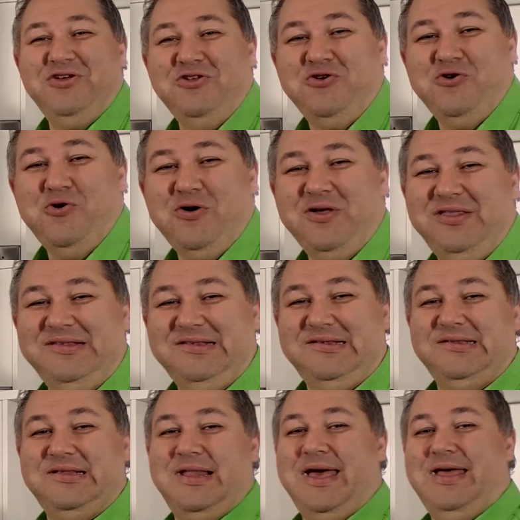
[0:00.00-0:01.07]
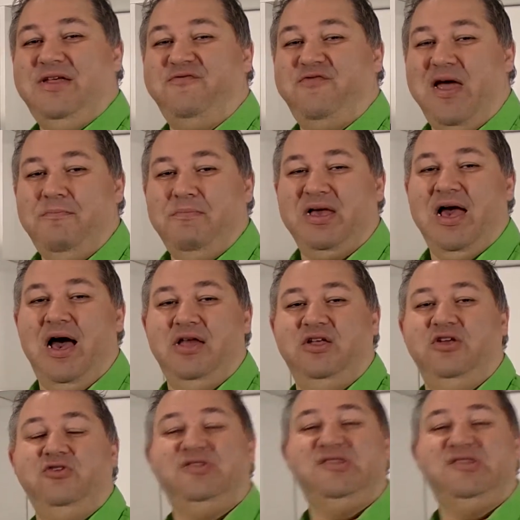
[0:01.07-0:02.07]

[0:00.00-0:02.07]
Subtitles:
can cook. This is the lady, Fran Bacardi. You'll